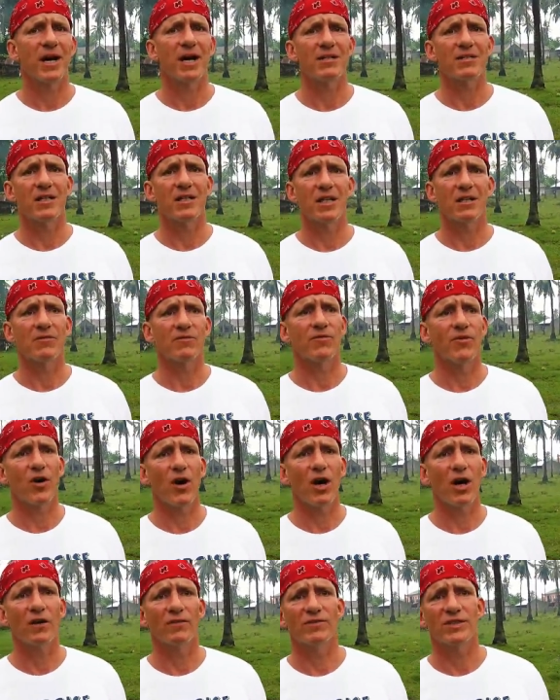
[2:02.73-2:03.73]
guys get
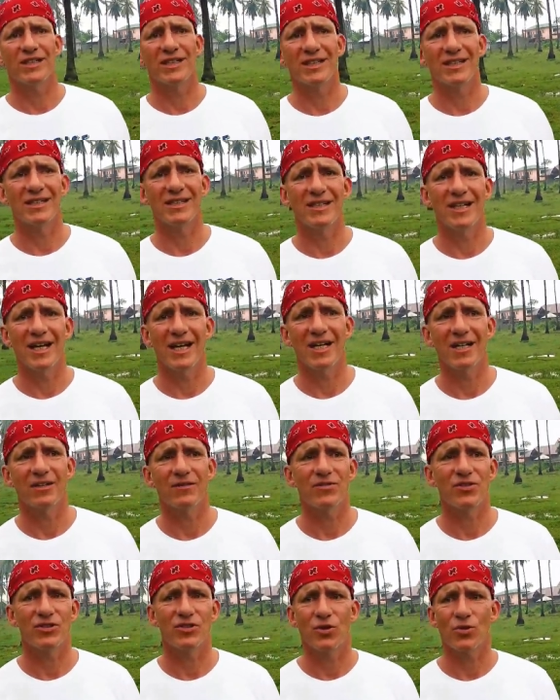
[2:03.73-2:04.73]
involved in
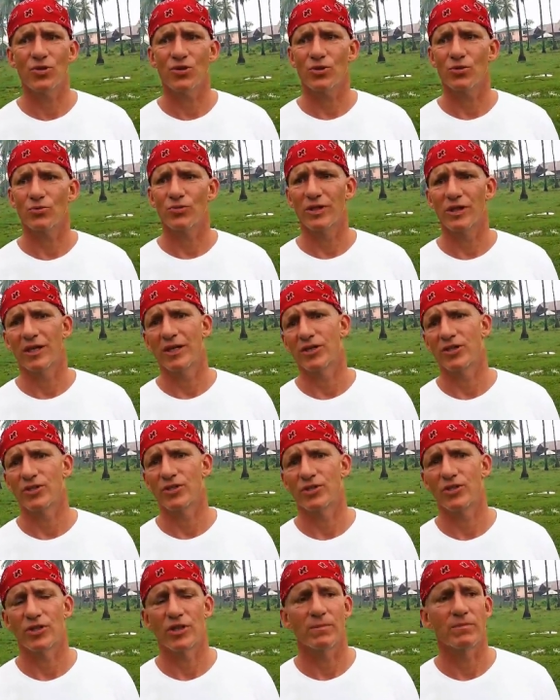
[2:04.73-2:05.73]
negative social
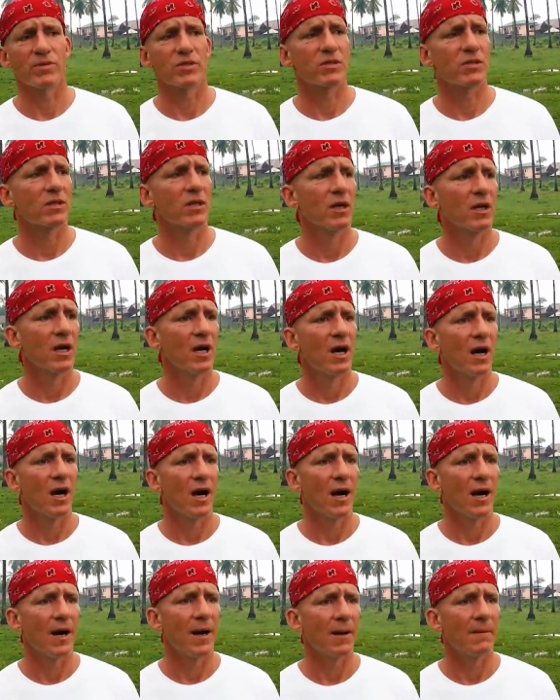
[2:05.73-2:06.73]
relationships,
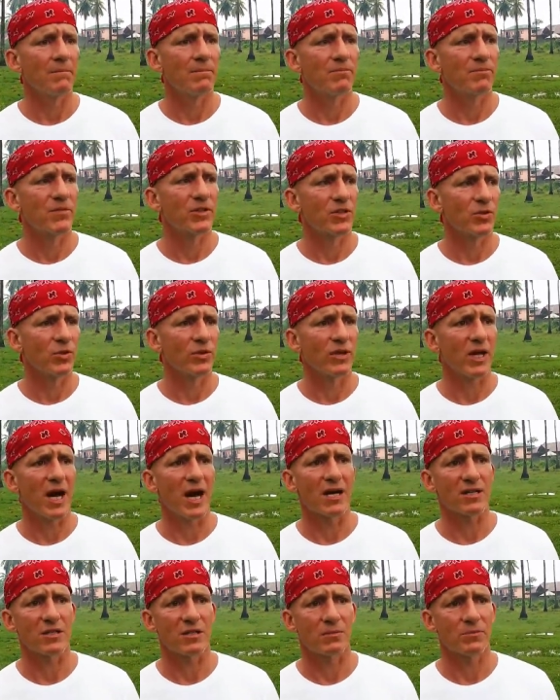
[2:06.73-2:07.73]
um, doing the
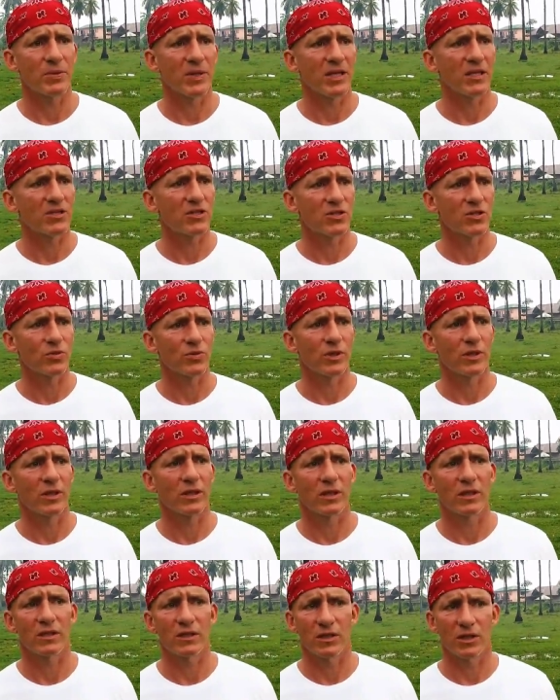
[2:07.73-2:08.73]
hustle piece,
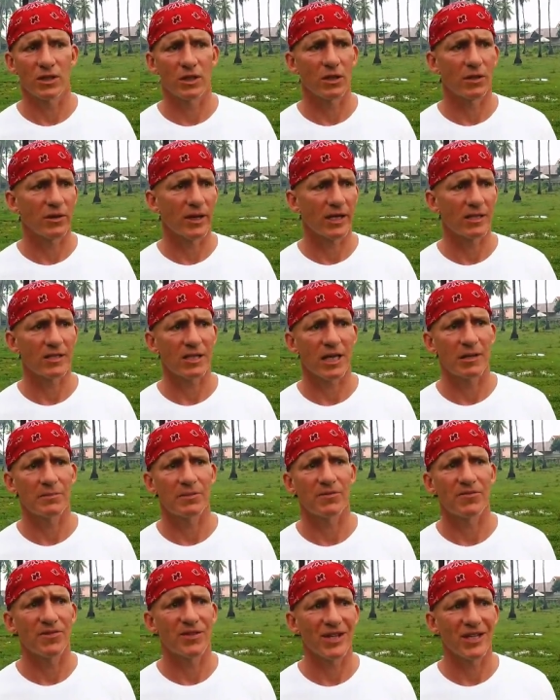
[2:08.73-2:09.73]
doing you know that type
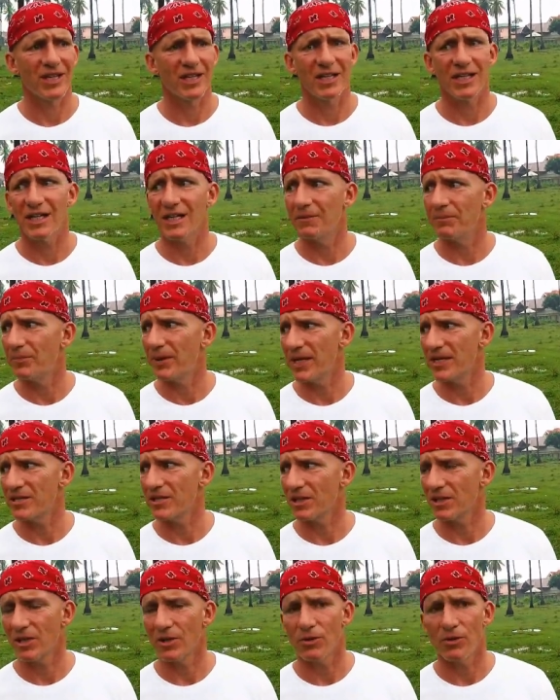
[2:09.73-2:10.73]
of thing, and
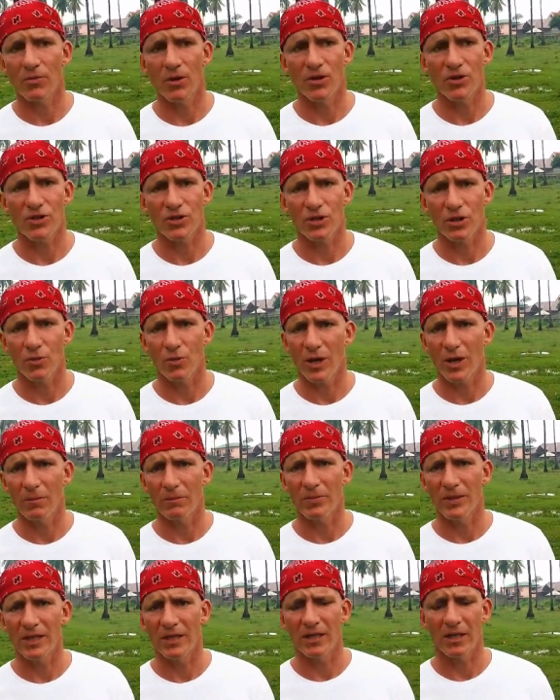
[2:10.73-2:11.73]
basing their emotional
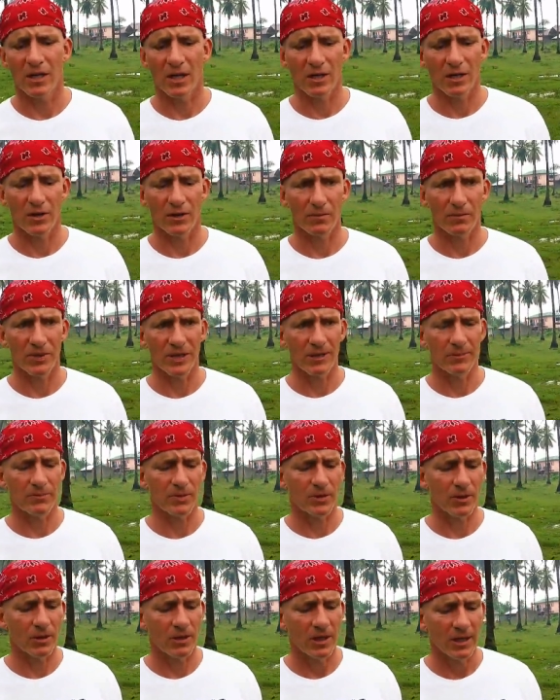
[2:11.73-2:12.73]
well-being on other
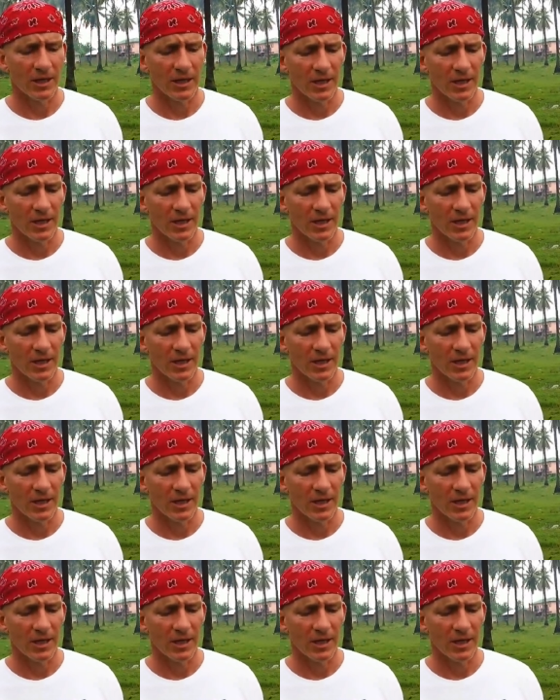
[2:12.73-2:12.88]
people.